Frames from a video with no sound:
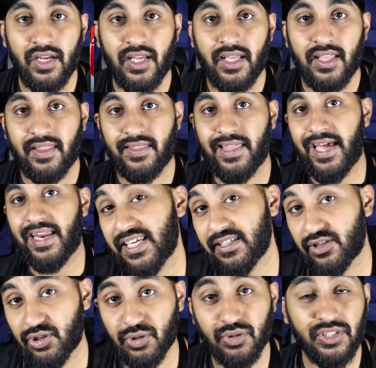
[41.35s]
Then
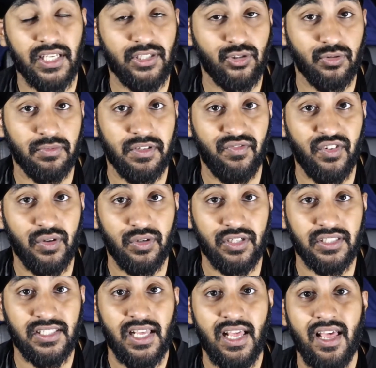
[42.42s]
two central
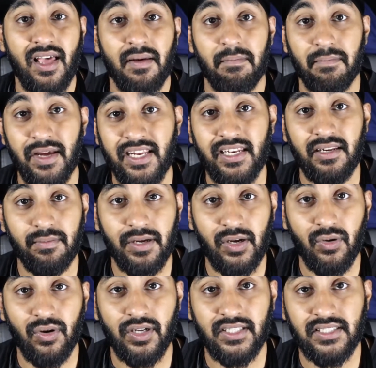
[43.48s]
midfielders, mainly
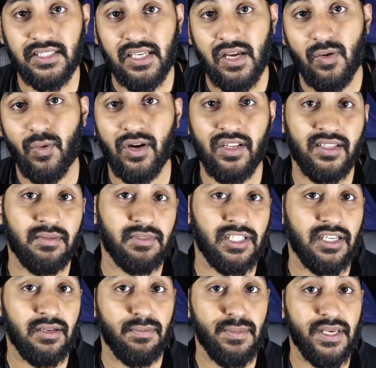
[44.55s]
because one of them is
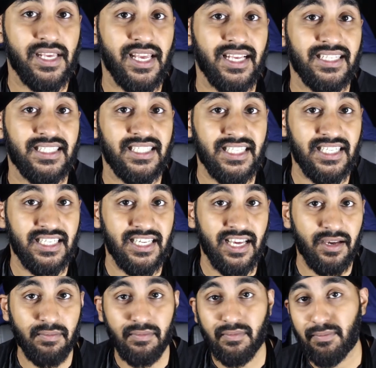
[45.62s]
going to be a
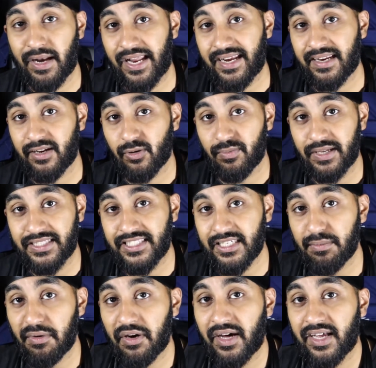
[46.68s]
CDM playing a little bit
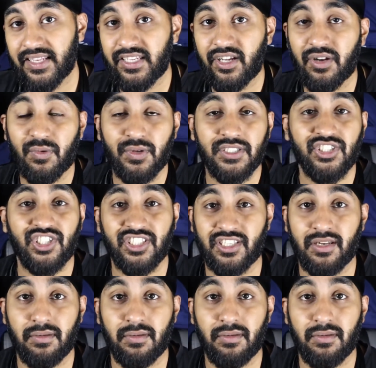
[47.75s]
deeper and the other one's just going to be